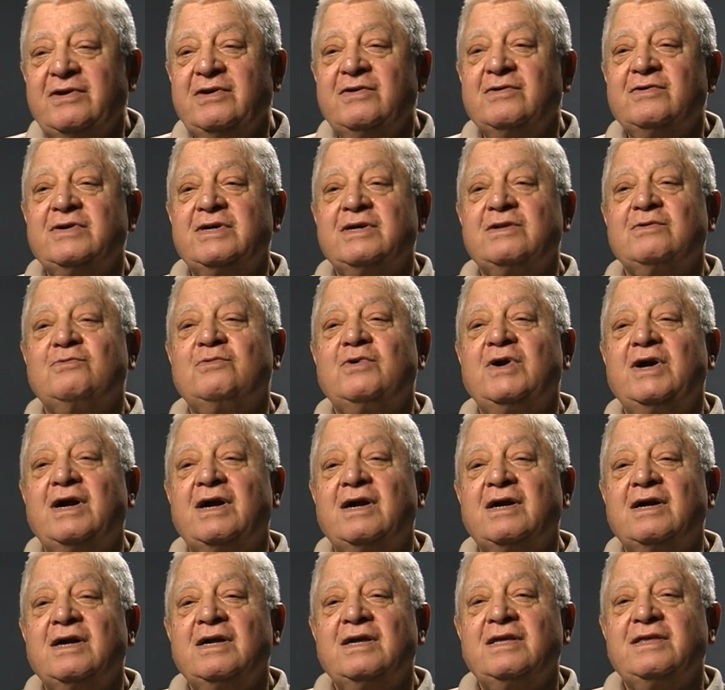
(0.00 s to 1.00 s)
unit
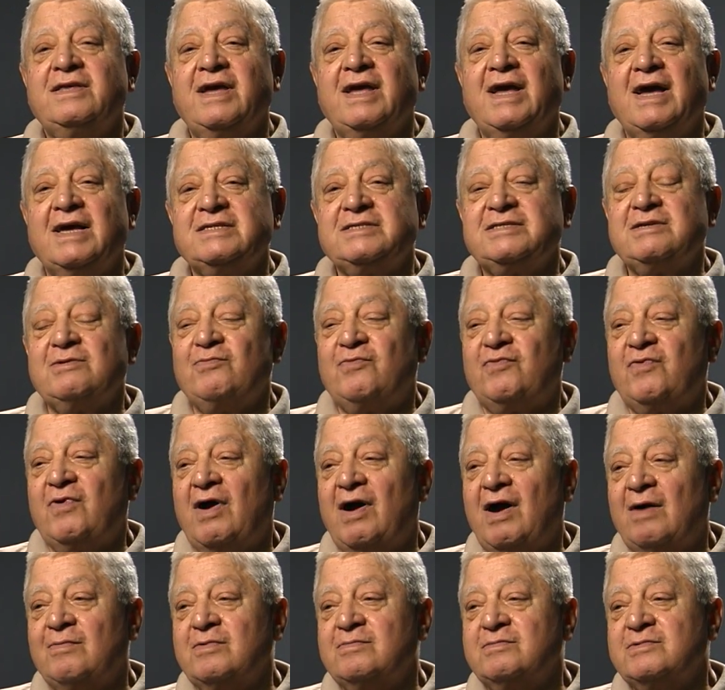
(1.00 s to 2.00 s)
where they had some
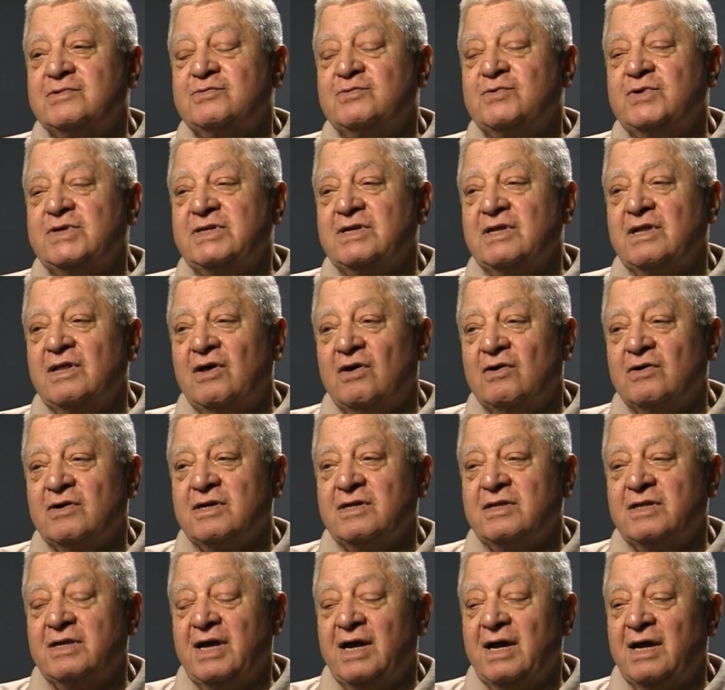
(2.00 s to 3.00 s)
problems with the
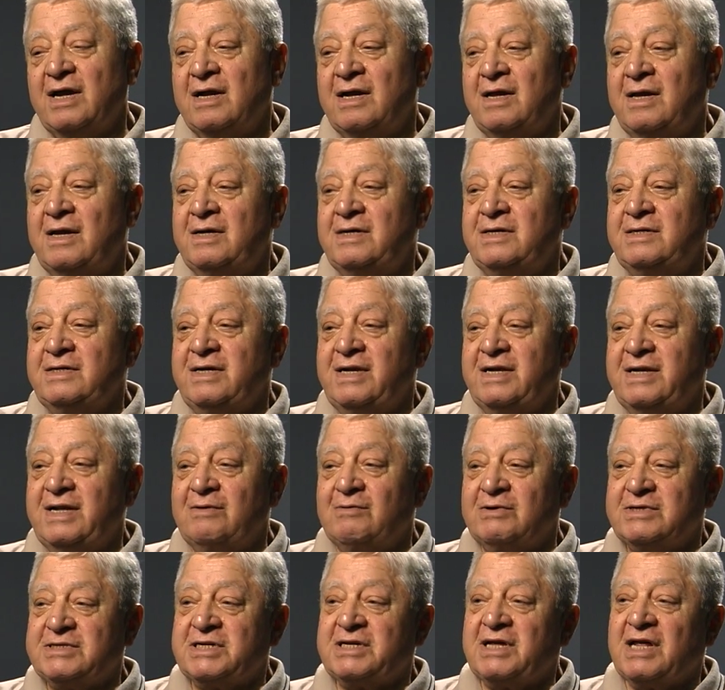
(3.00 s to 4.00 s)
local there, and there
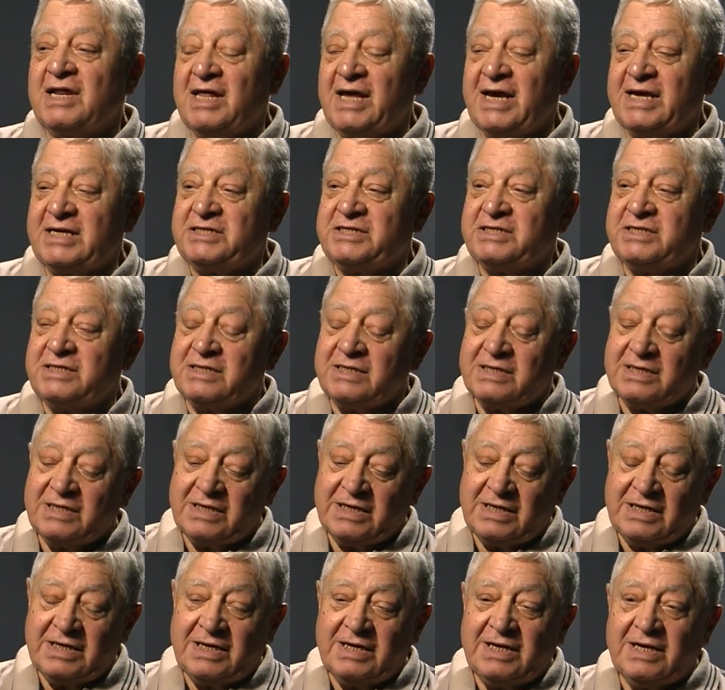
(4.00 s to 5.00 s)
was an election,
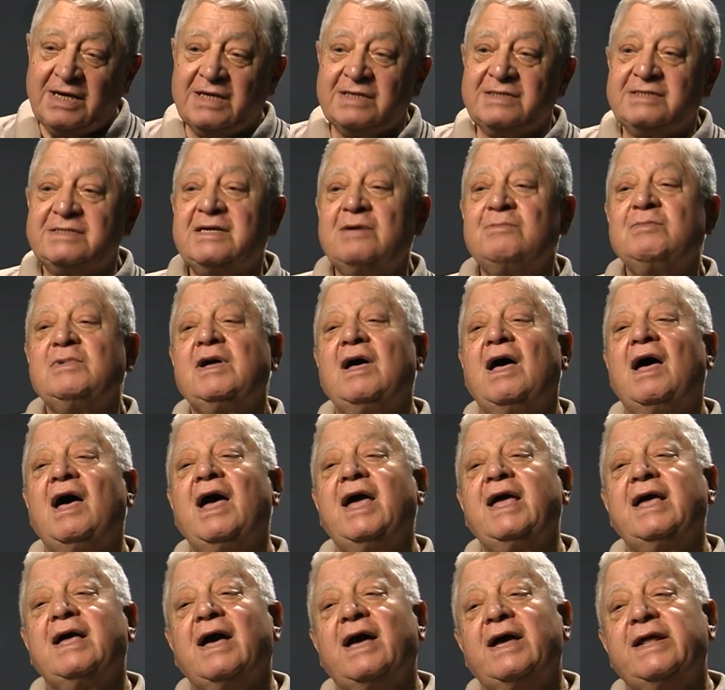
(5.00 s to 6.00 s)
and some
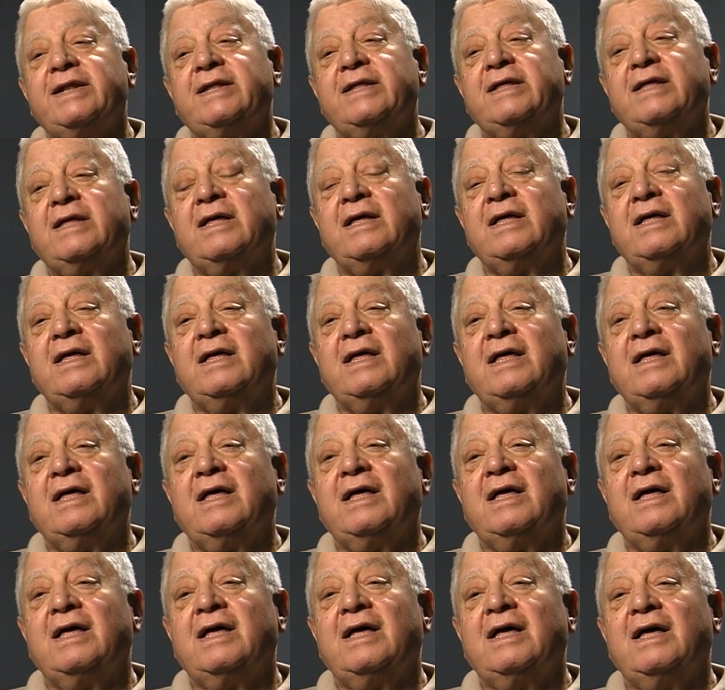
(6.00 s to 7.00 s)
guy got
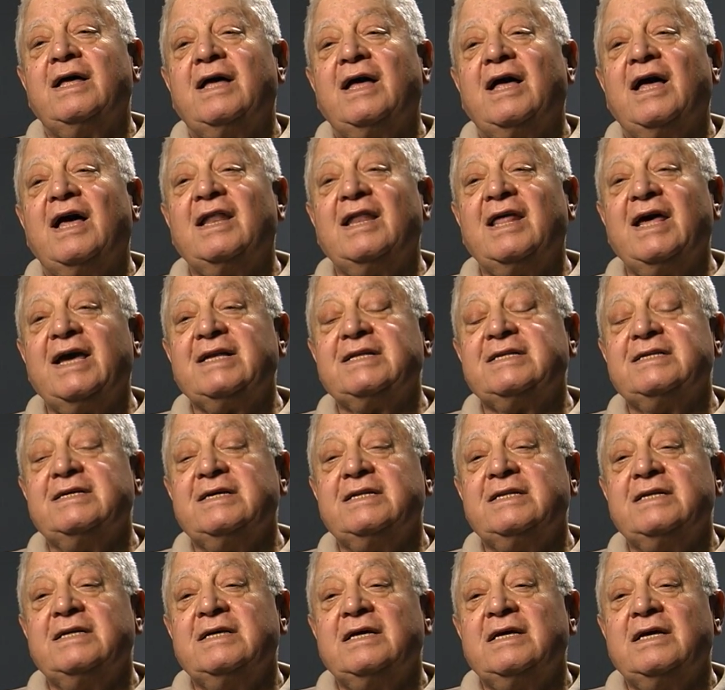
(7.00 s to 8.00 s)

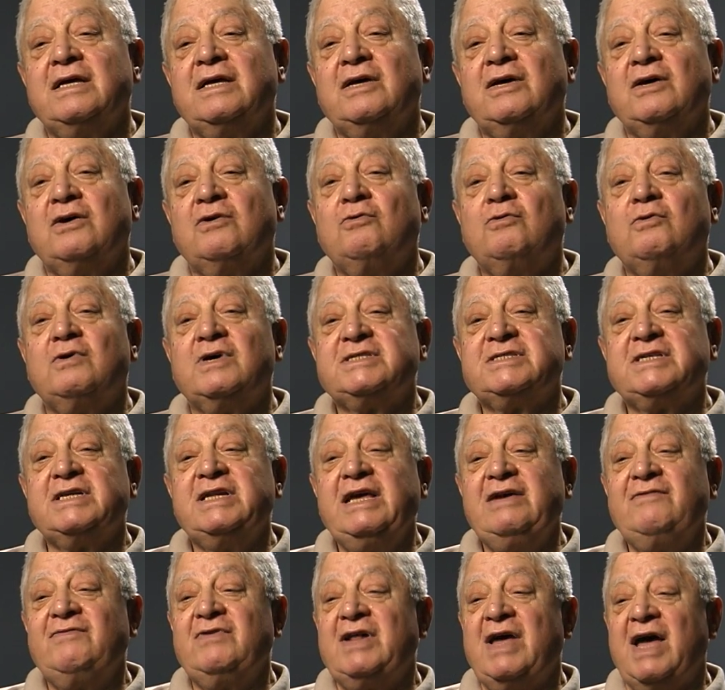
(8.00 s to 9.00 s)
elected who wasn't
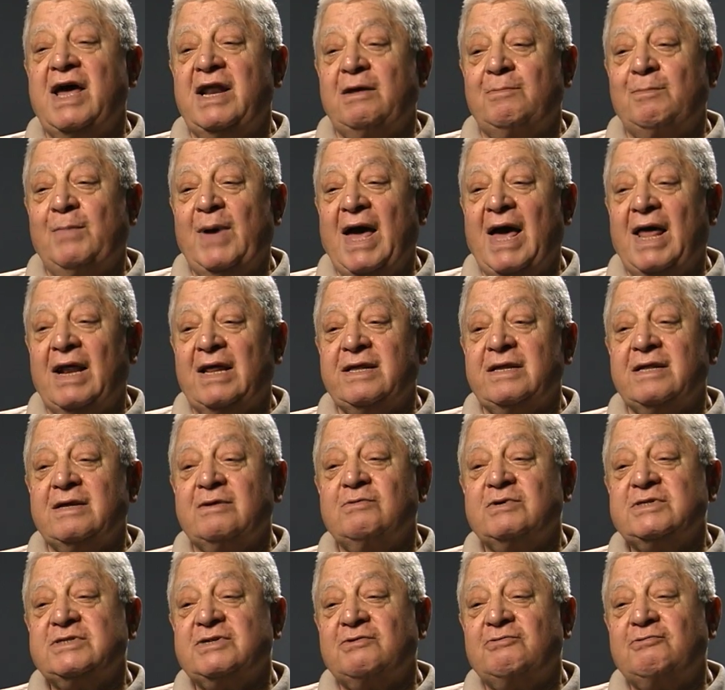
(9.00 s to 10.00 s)
even on a ballot. It
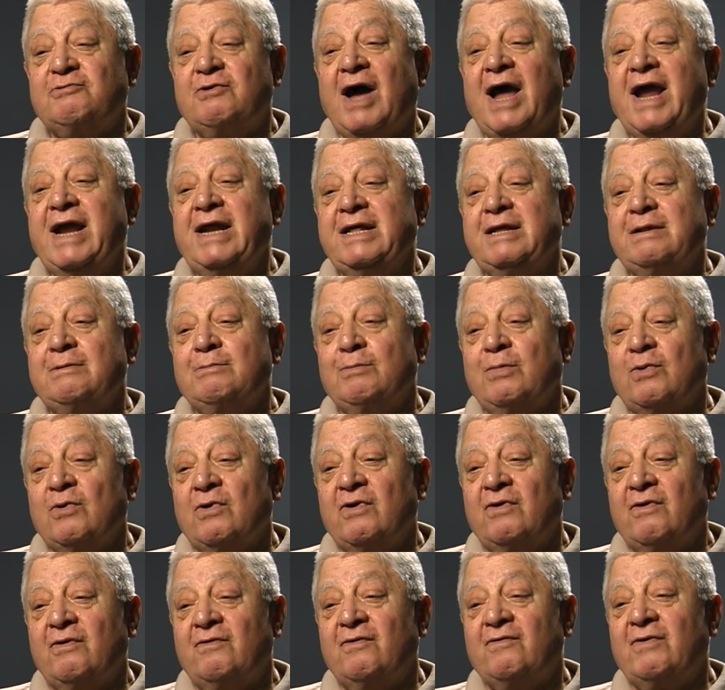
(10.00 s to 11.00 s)
was a
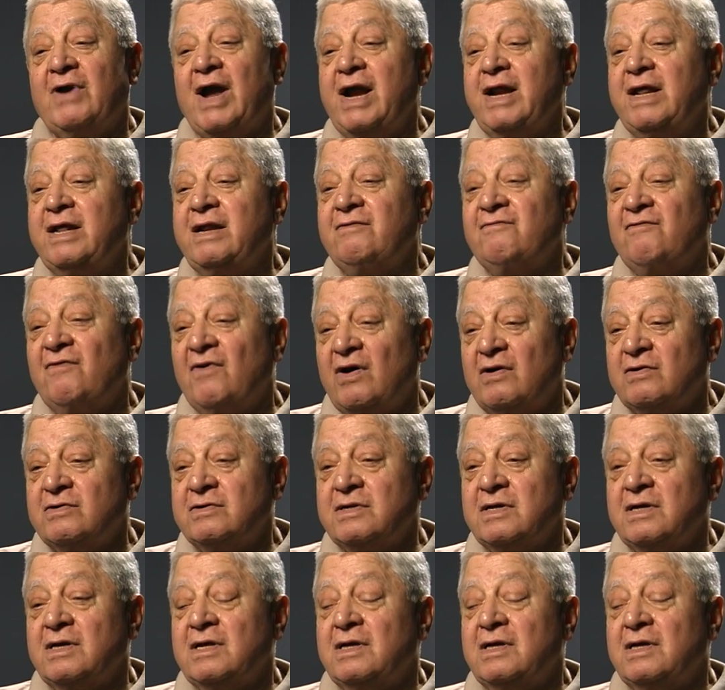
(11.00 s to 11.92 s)
write-in vote,